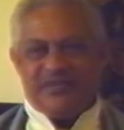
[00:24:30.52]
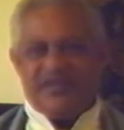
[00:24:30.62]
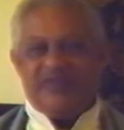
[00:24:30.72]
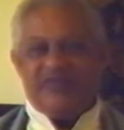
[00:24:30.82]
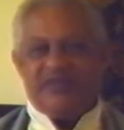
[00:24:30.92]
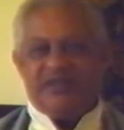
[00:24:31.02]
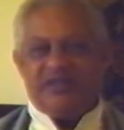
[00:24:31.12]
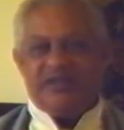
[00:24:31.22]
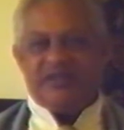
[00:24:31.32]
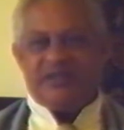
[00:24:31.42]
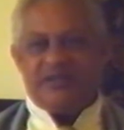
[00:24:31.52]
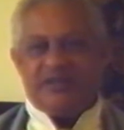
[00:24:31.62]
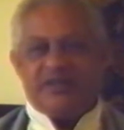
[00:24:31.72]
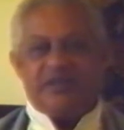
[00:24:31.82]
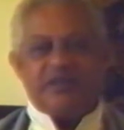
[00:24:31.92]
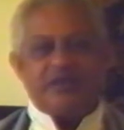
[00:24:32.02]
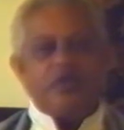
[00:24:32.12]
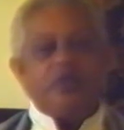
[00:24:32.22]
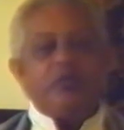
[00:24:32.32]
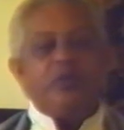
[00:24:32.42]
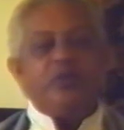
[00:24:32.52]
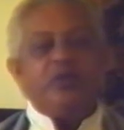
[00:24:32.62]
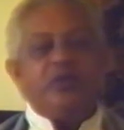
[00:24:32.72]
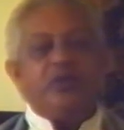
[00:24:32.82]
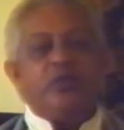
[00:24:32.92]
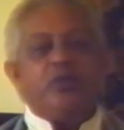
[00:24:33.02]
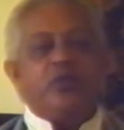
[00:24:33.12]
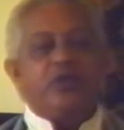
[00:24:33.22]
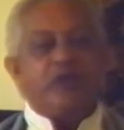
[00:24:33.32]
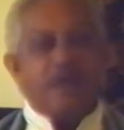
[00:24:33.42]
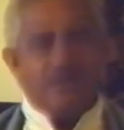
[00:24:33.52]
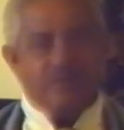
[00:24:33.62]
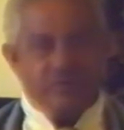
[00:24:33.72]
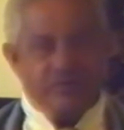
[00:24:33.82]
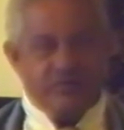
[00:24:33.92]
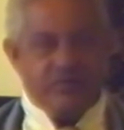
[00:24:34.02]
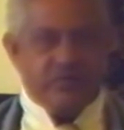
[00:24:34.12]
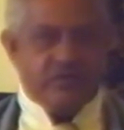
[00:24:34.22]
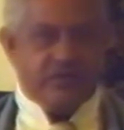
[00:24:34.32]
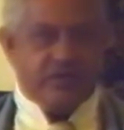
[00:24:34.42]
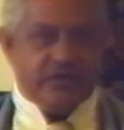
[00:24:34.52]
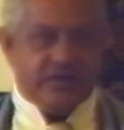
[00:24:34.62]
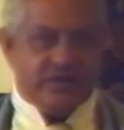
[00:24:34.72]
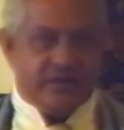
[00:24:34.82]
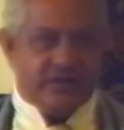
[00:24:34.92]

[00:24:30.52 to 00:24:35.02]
If the receptacle is open, the water can be filled in it.